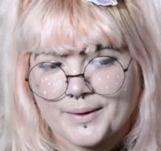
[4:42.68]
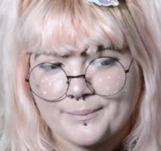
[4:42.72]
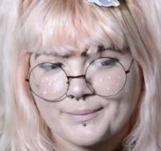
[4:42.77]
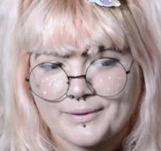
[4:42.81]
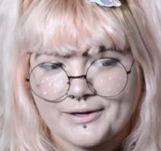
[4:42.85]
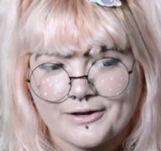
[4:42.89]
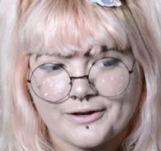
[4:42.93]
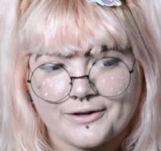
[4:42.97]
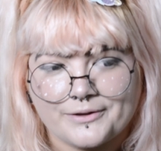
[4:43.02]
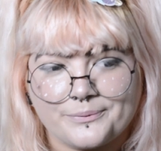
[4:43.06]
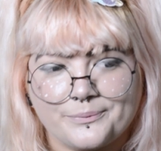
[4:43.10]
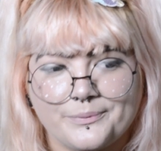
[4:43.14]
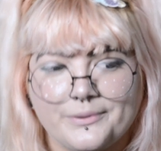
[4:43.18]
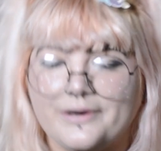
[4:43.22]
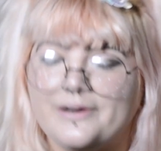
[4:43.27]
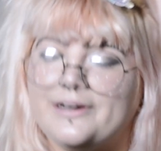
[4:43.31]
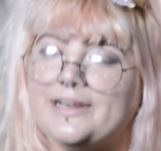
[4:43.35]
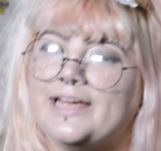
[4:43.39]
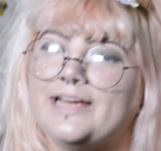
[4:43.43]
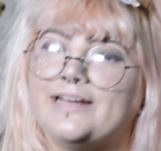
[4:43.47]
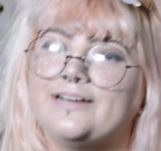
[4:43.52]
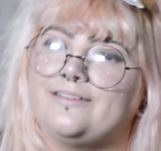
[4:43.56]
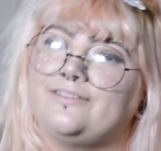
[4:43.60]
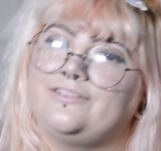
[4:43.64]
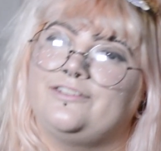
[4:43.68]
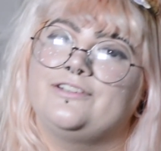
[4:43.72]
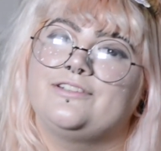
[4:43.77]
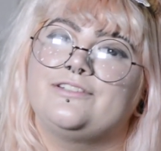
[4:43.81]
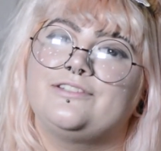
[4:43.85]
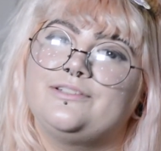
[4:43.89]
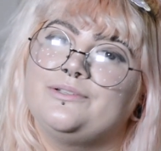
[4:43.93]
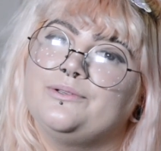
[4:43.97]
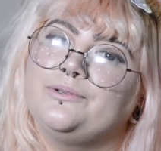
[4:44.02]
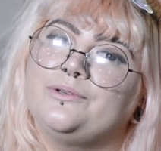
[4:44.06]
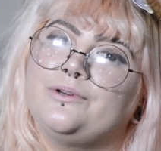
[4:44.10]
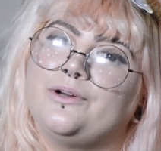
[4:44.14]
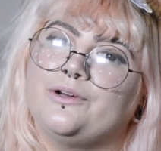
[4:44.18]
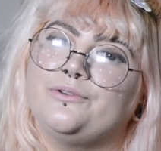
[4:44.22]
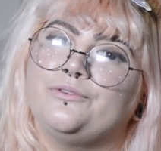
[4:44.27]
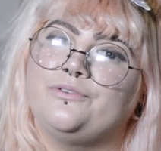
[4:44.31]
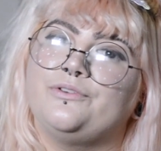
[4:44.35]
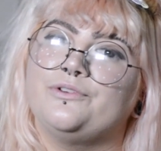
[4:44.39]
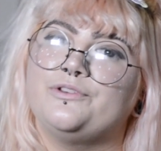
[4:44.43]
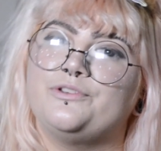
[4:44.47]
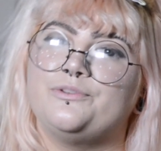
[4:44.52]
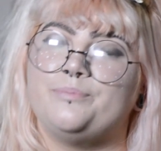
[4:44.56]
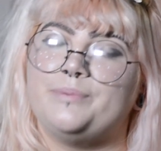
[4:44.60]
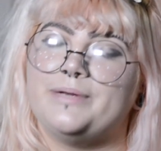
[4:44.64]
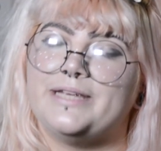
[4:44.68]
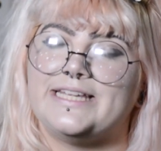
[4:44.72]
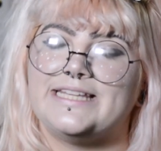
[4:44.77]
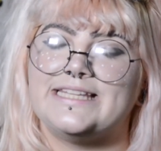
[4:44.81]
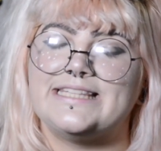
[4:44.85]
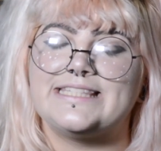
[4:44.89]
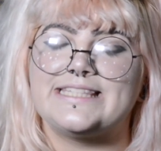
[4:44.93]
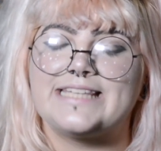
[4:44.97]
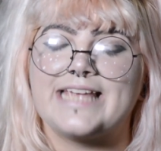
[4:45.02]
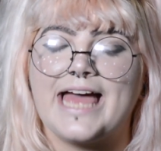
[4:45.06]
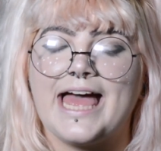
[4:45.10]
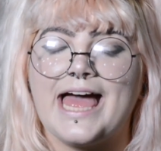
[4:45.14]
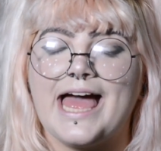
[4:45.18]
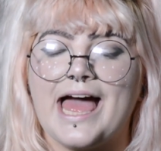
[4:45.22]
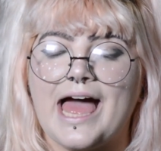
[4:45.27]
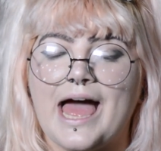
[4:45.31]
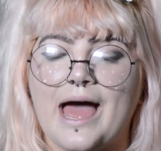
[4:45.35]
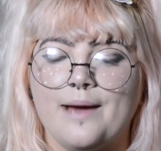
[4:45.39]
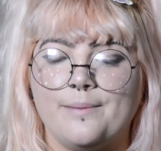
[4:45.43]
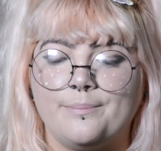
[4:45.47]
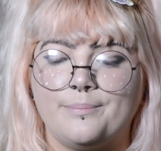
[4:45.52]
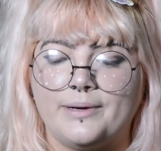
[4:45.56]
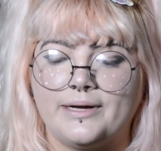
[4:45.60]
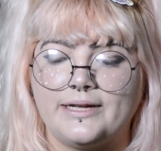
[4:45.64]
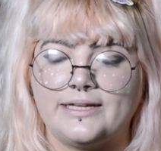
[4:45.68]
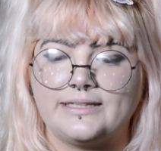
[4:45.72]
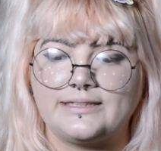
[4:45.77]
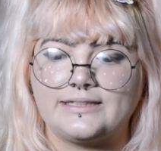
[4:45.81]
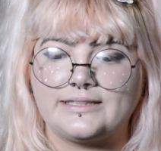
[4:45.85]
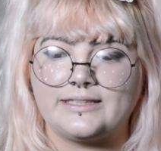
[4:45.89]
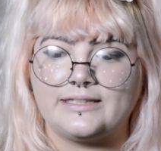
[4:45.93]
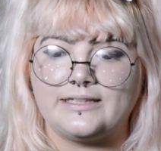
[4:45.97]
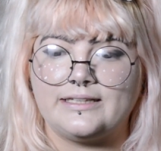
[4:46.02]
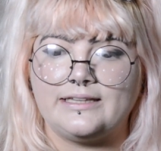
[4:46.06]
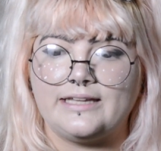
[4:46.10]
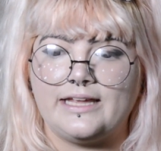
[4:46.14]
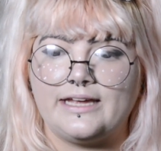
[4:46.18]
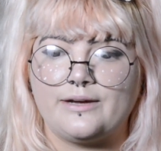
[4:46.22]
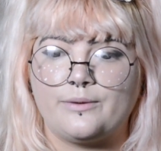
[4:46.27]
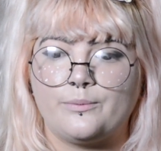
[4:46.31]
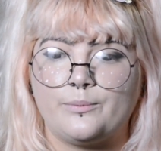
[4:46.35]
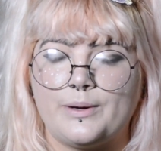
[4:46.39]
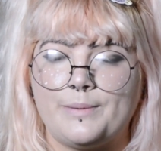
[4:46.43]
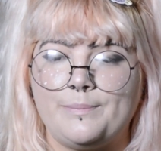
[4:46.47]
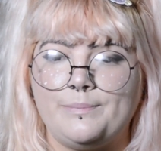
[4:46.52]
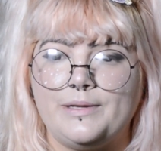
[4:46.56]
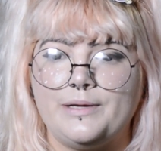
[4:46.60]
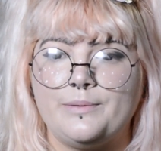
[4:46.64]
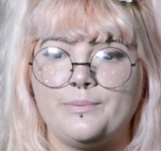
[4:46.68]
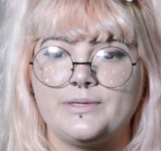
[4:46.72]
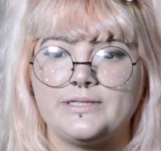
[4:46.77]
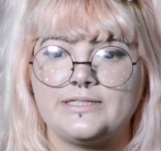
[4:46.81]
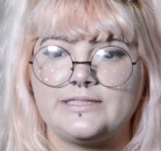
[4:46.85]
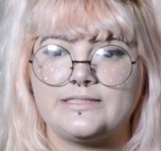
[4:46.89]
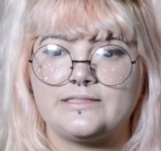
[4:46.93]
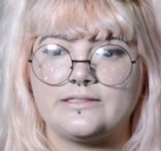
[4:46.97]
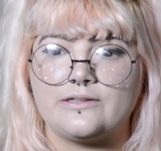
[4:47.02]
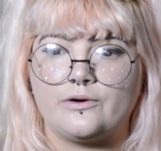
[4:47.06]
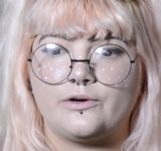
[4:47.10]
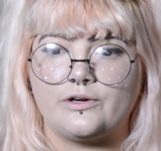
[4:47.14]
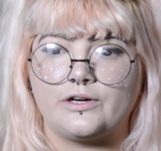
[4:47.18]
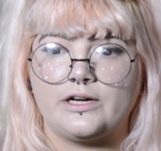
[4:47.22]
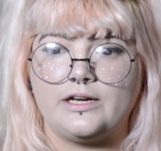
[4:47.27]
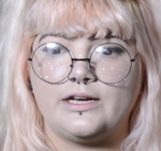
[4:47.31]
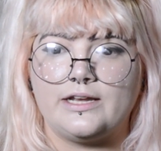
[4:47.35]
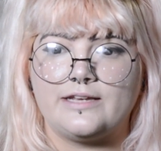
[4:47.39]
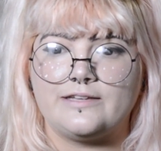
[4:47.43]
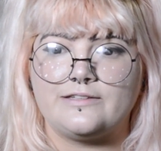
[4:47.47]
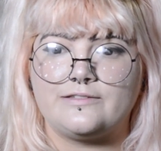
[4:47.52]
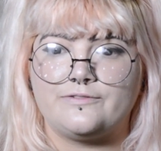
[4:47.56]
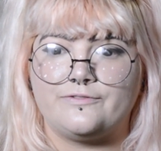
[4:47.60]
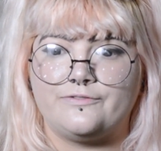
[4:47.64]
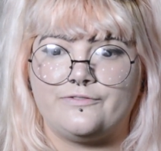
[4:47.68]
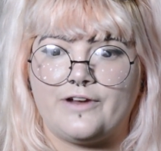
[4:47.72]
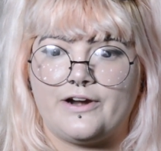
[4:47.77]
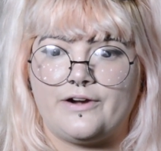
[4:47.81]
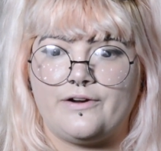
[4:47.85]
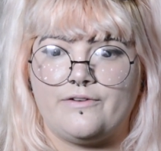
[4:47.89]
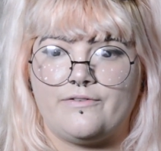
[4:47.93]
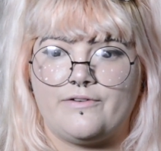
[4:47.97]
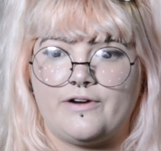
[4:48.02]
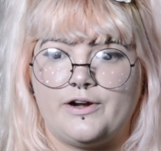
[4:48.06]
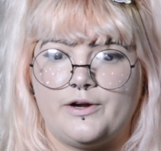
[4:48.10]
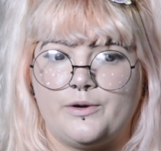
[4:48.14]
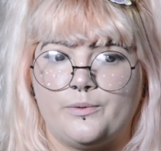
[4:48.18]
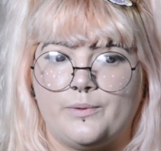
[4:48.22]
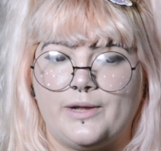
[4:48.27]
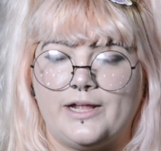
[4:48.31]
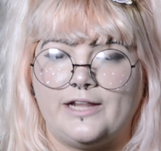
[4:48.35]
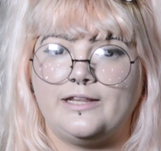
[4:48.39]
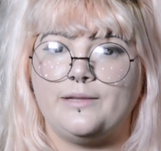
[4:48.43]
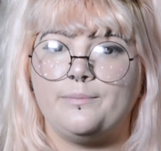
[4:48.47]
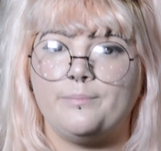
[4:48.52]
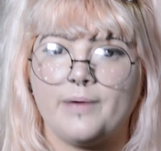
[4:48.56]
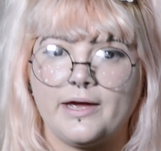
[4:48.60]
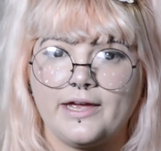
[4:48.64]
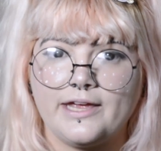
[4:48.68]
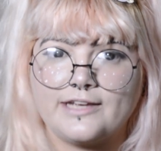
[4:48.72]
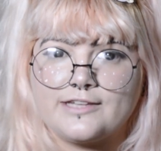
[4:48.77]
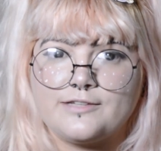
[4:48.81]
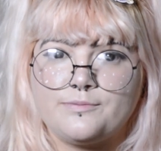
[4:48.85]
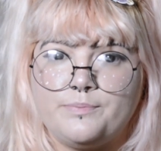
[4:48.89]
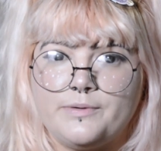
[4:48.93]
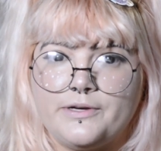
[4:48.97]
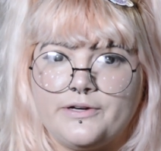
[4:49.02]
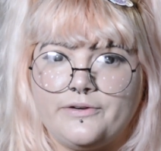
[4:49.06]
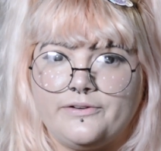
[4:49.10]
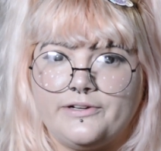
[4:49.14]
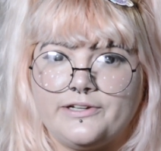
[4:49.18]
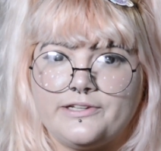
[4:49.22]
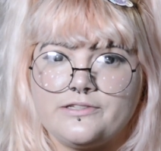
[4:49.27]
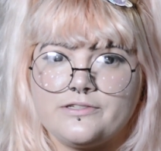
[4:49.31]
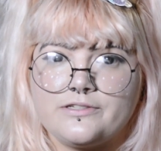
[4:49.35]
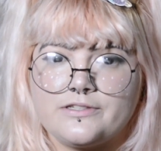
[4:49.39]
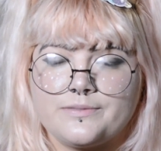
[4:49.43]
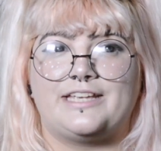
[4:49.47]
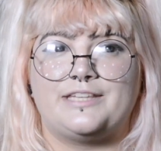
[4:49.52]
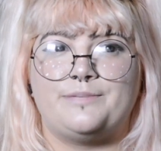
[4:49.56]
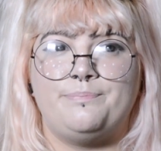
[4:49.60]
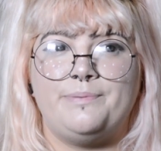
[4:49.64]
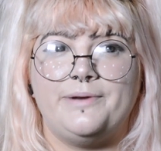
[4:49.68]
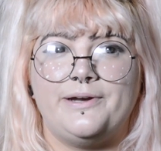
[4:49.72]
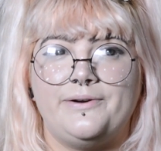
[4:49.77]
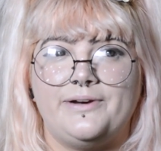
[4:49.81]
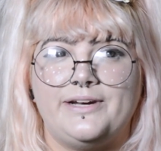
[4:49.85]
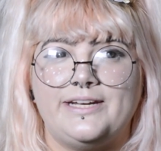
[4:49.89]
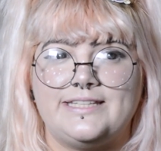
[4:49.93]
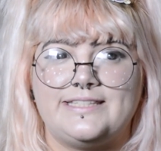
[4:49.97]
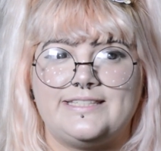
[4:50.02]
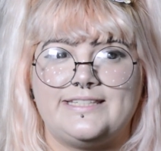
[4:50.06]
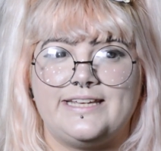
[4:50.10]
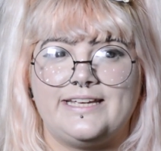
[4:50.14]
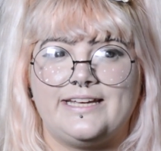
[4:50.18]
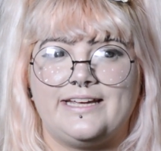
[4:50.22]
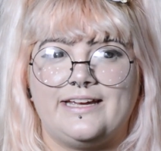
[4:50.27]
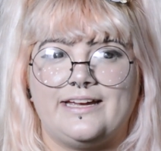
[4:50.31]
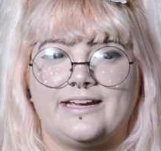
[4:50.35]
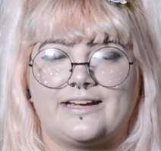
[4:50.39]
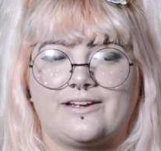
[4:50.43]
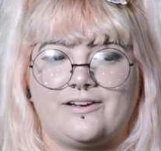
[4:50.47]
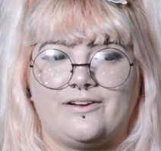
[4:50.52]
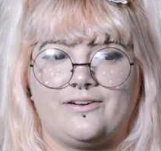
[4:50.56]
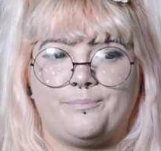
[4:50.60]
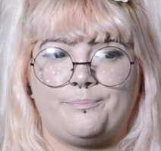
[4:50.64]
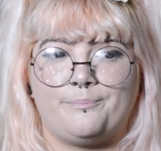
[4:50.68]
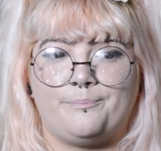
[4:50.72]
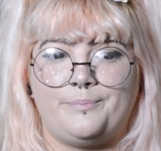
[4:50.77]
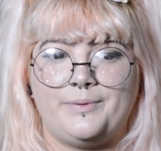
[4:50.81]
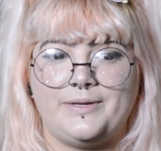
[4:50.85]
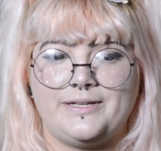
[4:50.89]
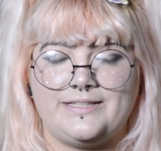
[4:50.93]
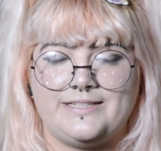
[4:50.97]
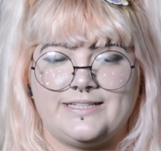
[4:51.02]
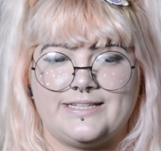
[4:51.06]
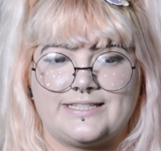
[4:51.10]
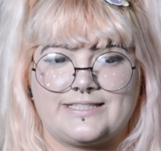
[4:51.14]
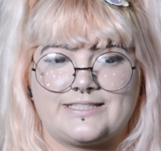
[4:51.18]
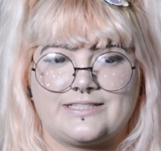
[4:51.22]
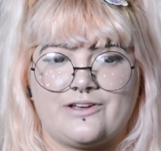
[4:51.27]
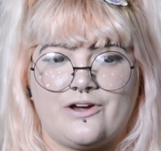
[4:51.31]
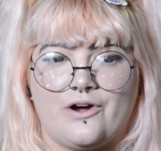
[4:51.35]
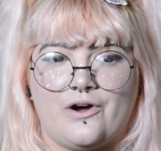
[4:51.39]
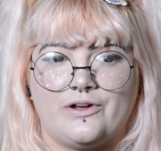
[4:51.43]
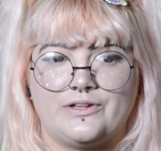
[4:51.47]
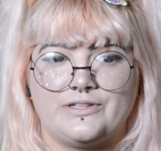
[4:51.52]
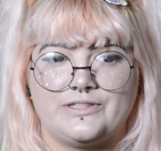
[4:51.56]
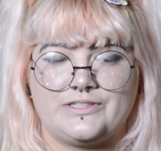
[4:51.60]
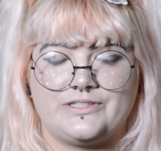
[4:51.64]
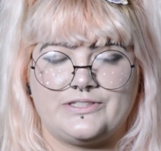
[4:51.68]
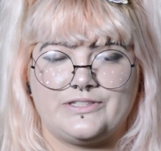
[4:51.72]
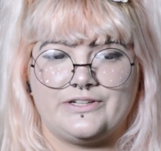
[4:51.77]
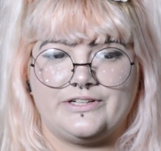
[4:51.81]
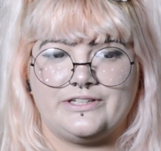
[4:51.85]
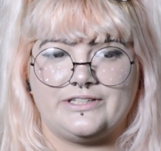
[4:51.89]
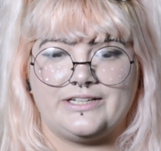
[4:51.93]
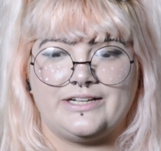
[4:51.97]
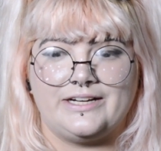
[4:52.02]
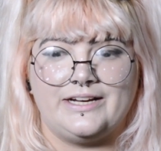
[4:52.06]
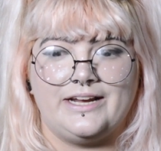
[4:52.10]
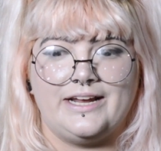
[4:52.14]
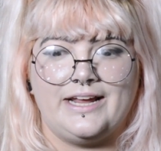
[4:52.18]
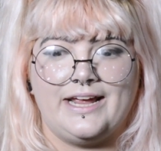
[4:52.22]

because we are like just two confused beans. But like Wembley was organized very well in my experience. Experiencing a BTS concert